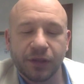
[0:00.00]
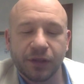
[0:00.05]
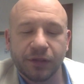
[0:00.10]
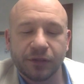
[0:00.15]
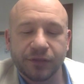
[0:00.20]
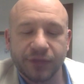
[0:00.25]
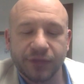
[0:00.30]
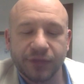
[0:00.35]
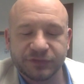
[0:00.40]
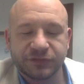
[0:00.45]

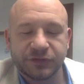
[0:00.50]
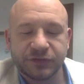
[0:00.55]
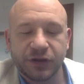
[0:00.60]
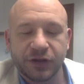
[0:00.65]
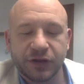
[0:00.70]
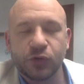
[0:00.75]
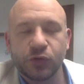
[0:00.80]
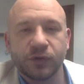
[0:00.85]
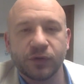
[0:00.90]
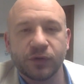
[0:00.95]

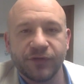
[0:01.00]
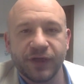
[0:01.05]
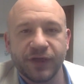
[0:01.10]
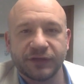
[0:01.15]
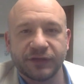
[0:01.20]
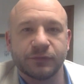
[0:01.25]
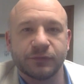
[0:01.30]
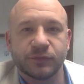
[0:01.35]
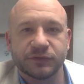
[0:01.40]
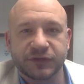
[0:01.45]
demonstrating you were
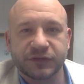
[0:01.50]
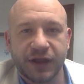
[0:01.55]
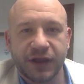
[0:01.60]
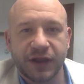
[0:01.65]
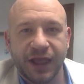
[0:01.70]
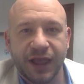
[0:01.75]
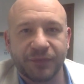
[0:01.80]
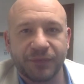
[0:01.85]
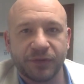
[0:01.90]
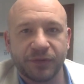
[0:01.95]
invested in what's going
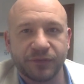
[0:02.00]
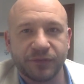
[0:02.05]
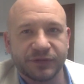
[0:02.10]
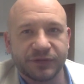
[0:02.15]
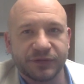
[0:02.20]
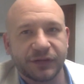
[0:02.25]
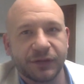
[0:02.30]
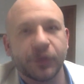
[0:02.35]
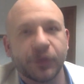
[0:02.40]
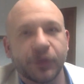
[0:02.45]
to happen over
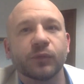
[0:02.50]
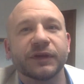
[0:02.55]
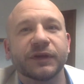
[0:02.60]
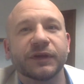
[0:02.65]
the summer.